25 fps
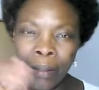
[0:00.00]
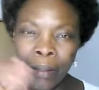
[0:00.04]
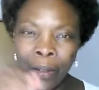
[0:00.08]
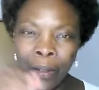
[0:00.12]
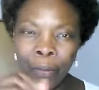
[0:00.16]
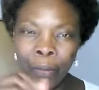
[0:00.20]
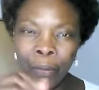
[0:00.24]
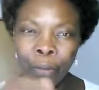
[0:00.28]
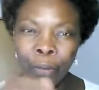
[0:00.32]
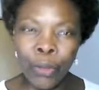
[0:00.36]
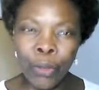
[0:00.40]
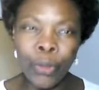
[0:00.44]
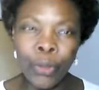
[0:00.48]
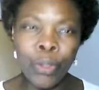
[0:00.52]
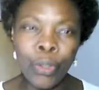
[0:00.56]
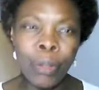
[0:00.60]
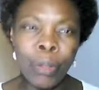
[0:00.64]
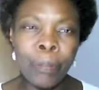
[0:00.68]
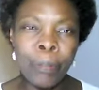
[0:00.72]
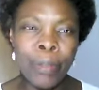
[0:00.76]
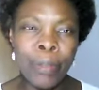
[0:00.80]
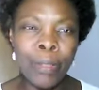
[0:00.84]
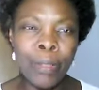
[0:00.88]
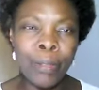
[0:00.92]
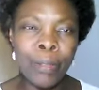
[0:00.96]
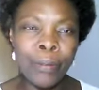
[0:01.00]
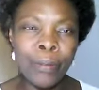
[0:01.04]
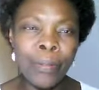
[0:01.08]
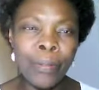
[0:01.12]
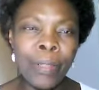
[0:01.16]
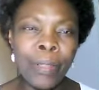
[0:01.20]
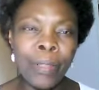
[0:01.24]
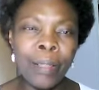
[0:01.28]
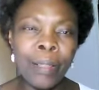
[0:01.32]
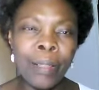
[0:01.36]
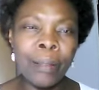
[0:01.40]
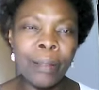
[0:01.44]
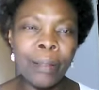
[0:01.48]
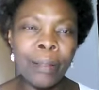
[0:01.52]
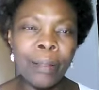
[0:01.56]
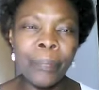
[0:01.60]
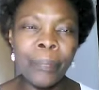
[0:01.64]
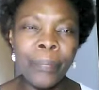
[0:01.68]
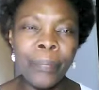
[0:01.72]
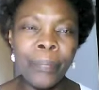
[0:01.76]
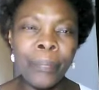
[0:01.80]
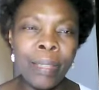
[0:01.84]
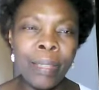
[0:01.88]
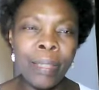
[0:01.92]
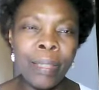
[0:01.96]
Few drops of
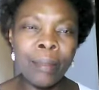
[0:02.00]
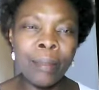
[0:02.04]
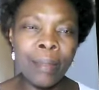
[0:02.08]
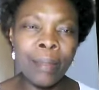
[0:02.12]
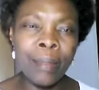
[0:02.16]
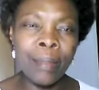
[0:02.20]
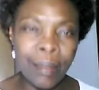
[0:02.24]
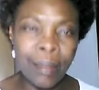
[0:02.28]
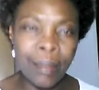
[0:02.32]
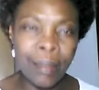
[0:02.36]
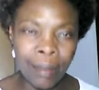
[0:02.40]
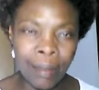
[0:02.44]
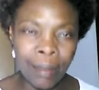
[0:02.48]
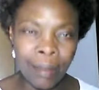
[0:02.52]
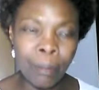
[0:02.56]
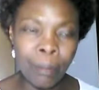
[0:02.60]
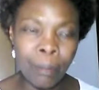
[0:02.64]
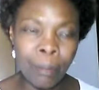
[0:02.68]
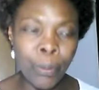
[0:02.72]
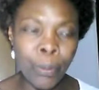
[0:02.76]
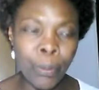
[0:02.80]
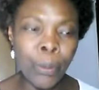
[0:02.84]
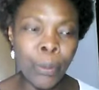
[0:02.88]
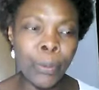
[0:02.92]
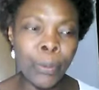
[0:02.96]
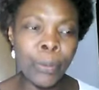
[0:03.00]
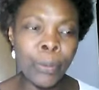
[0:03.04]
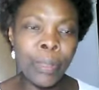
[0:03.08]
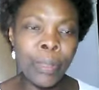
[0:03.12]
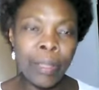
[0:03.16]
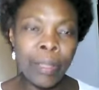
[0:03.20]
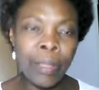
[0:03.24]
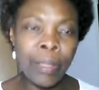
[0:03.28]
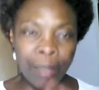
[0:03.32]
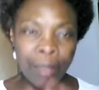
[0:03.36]
LDC in a bowl